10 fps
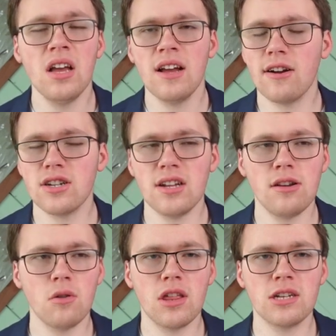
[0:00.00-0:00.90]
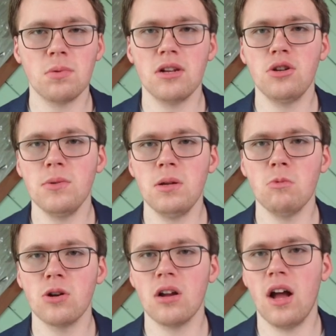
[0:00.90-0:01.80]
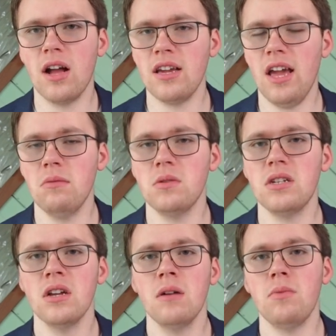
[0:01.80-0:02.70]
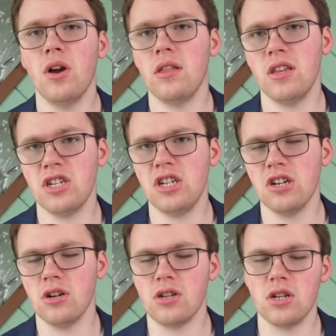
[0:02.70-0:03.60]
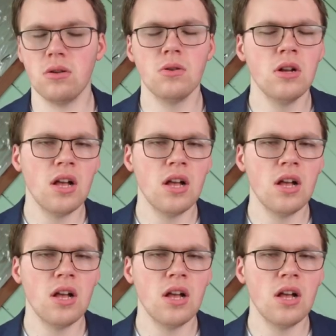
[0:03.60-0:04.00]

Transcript: Ersson, I don't think, has played too many more games beyond this year. So,